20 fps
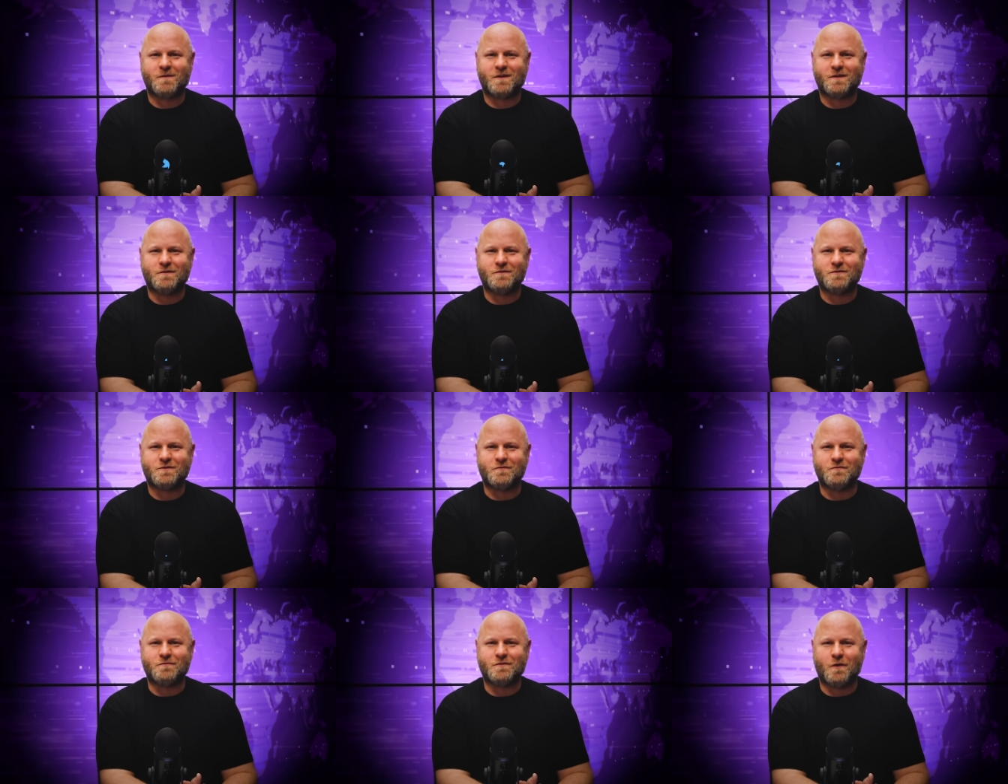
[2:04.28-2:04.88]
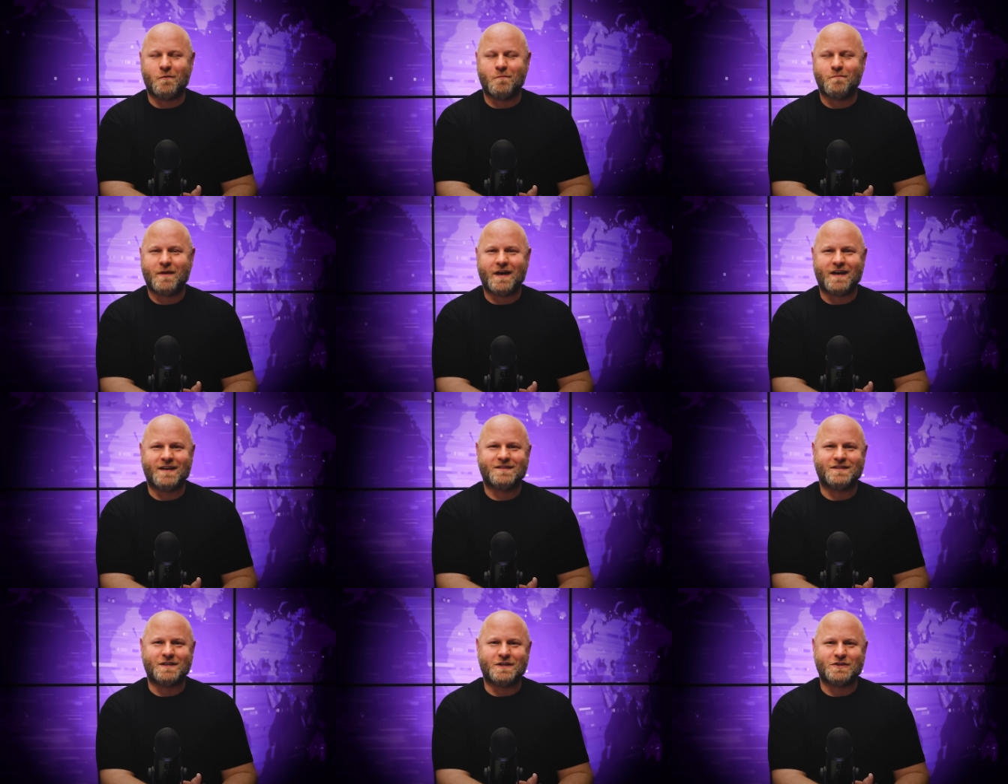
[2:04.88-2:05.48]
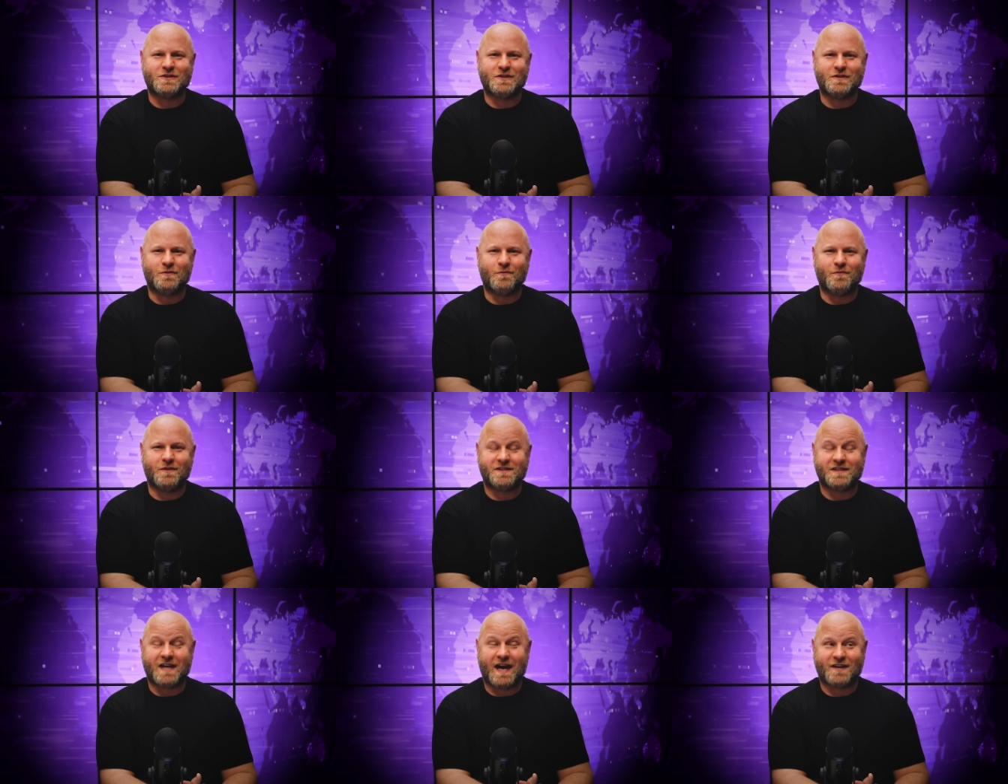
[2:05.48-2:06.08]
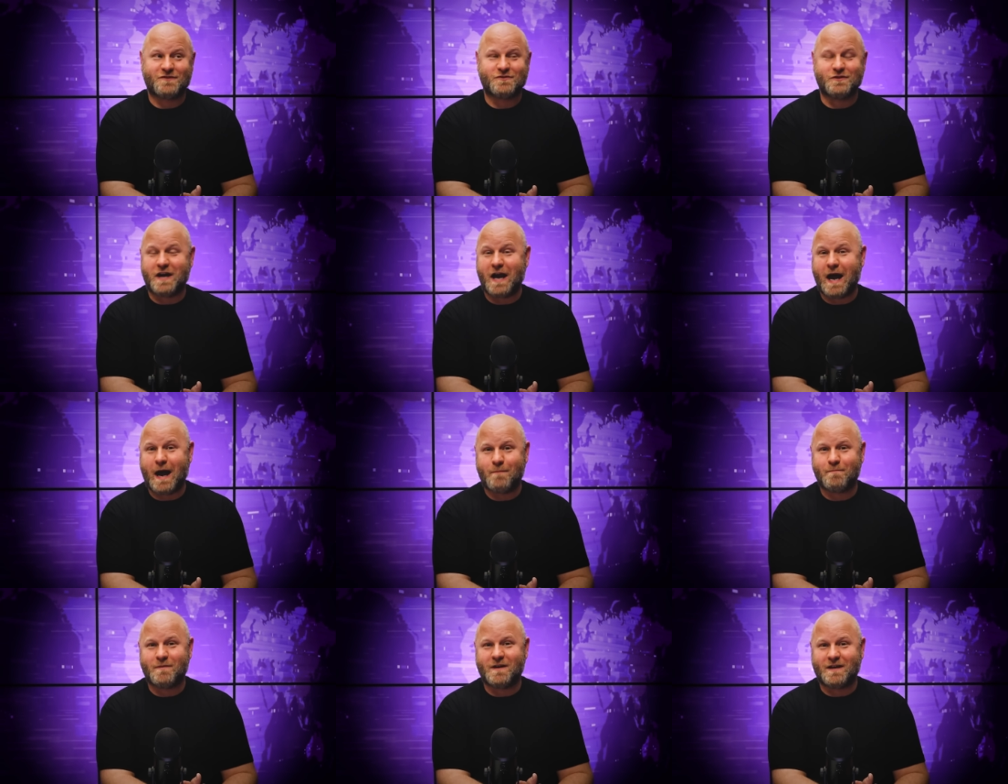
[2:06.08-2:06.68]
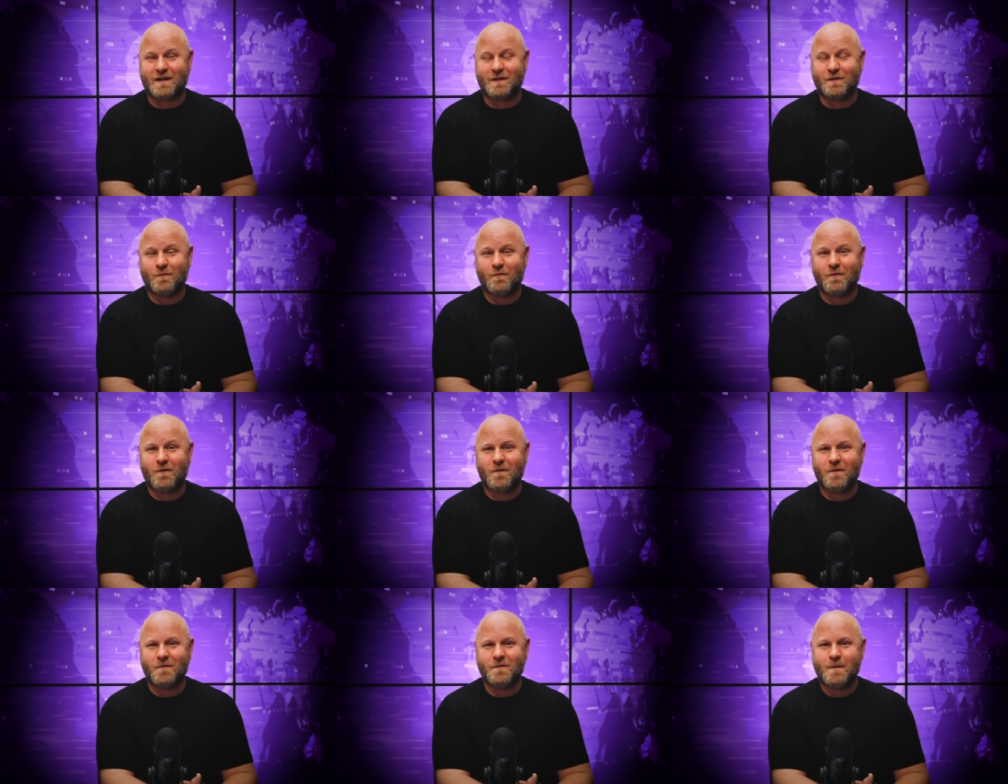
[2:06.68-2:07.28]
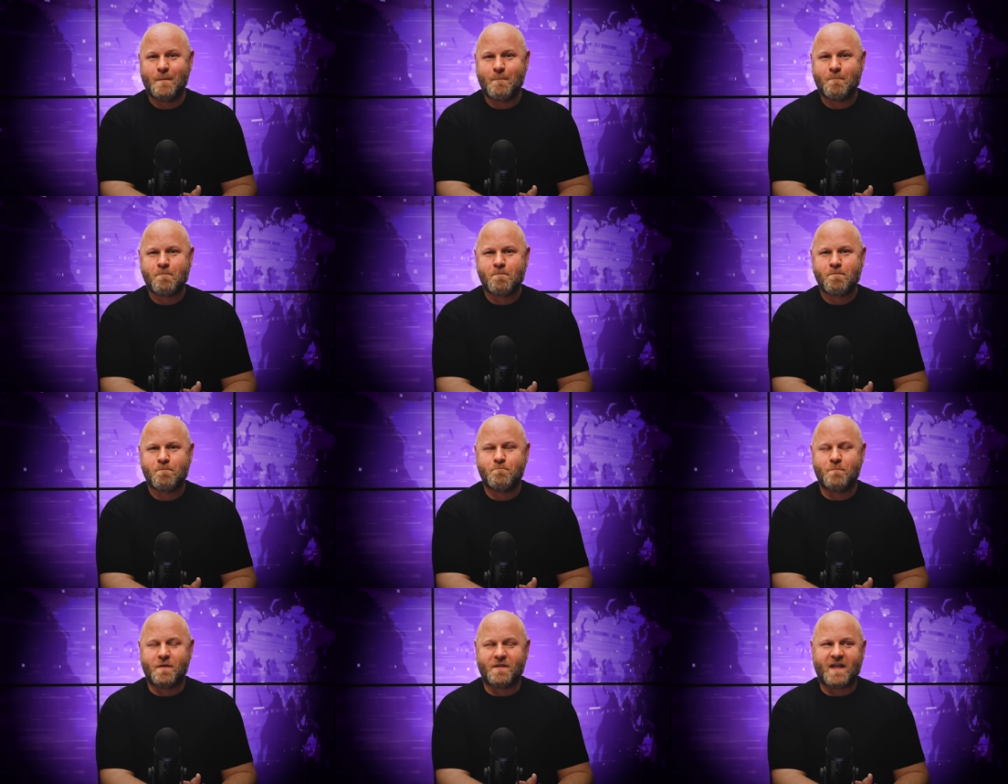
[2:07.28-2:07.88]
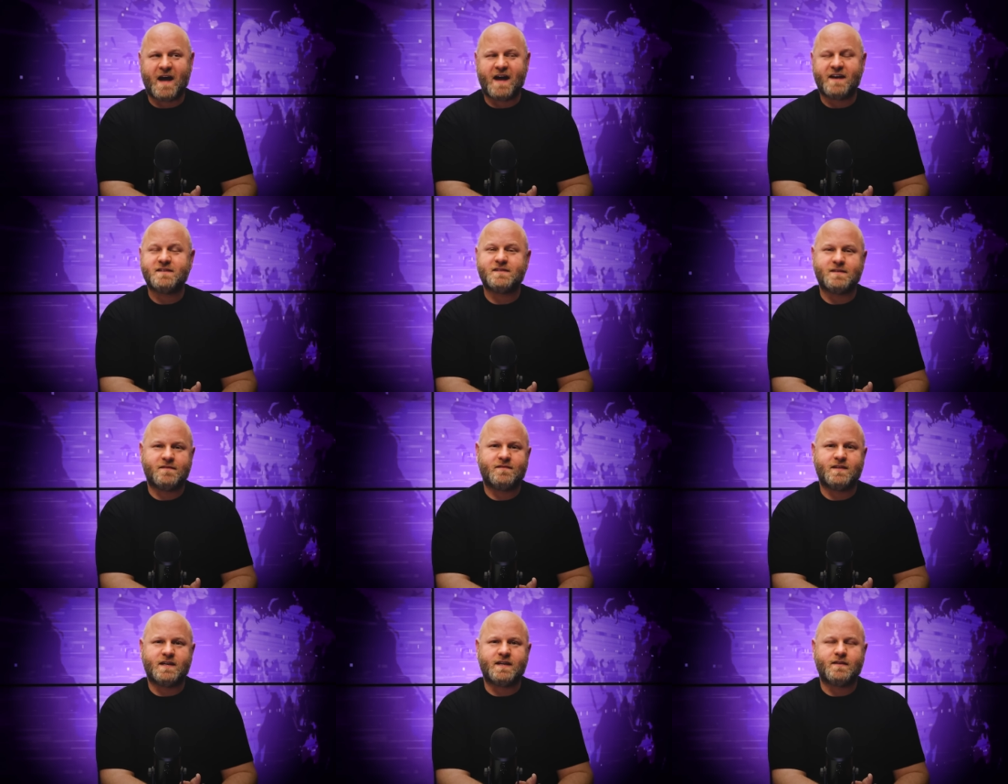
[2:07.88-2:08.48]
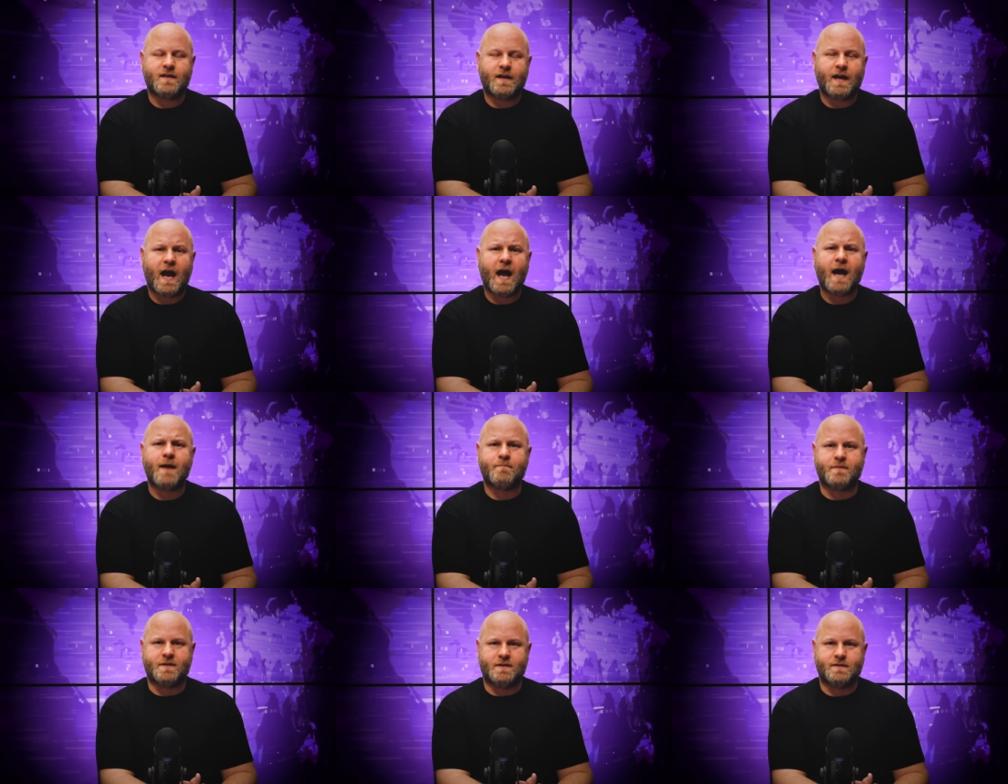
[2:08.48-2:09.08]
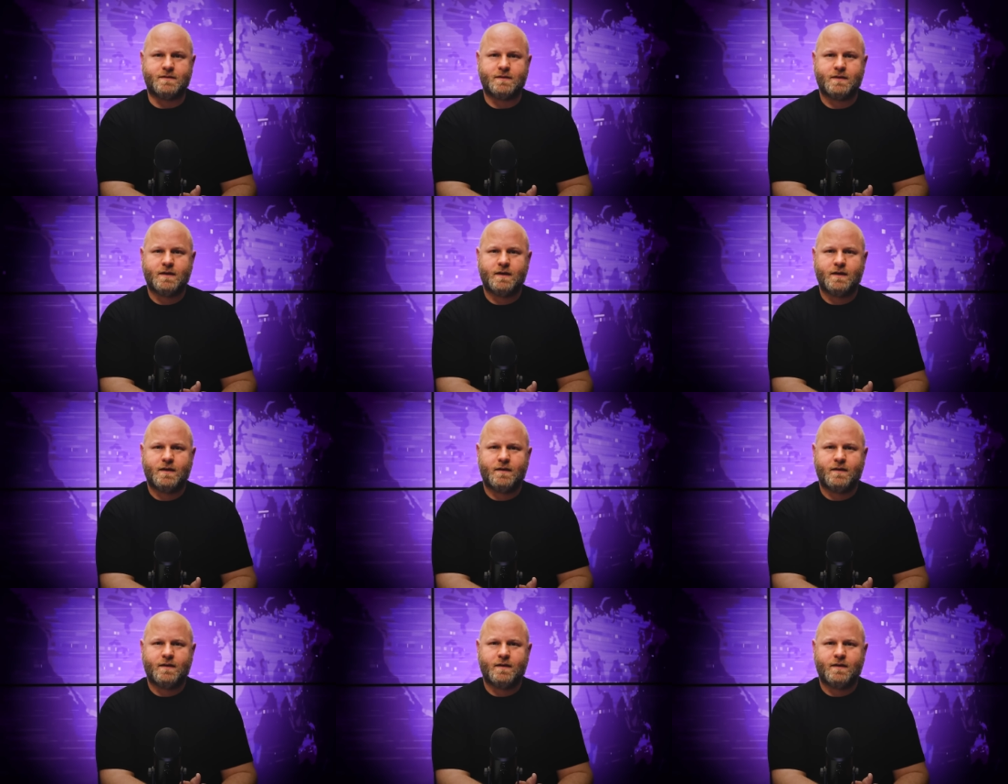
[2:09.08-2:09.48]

because you don't pay attention to what's actually happening in the world, but that is a thing that happened.